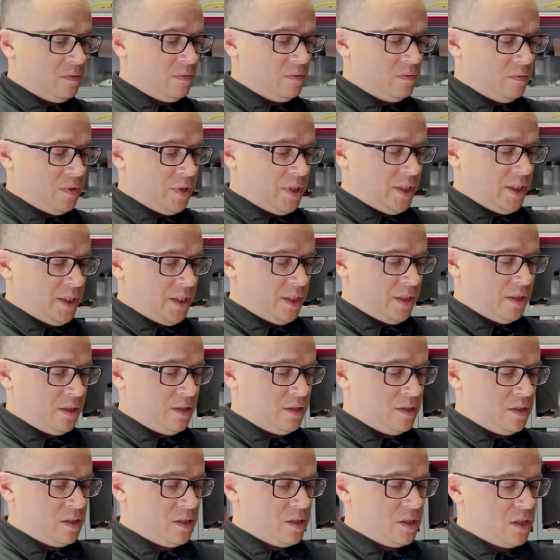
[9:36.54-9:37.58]
We're going to
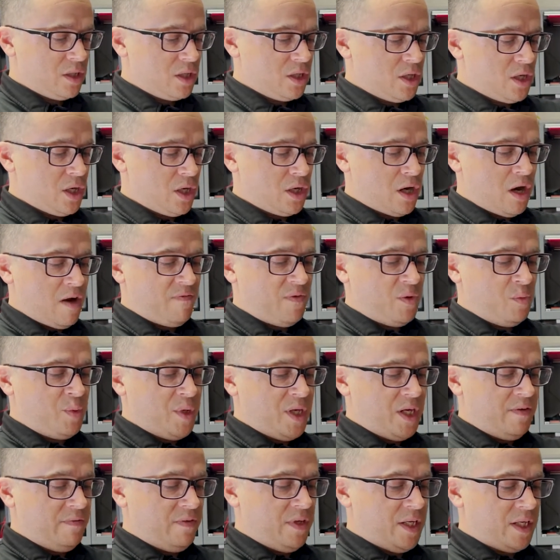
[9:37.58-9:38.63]
cut off a
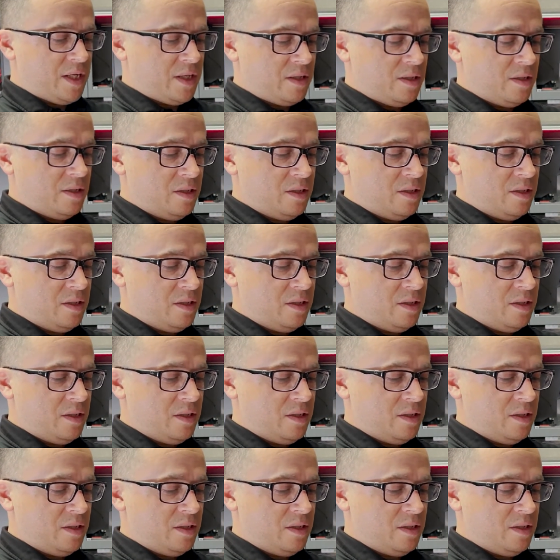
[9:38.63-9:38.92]
bit of it.